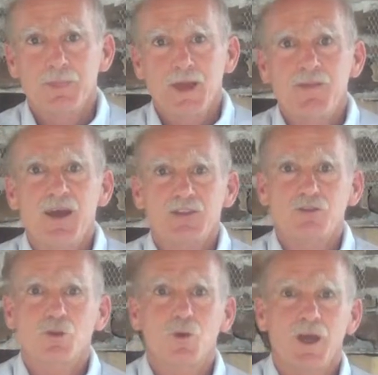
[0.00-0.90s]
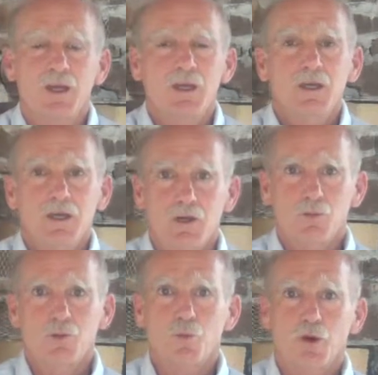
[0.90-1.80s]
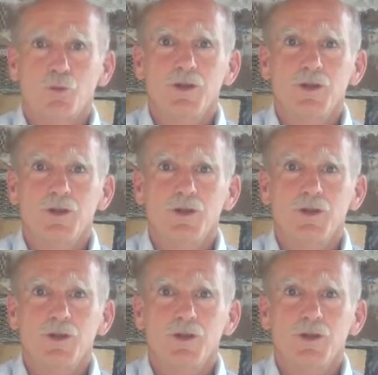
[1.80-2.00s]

And that's the way it would work.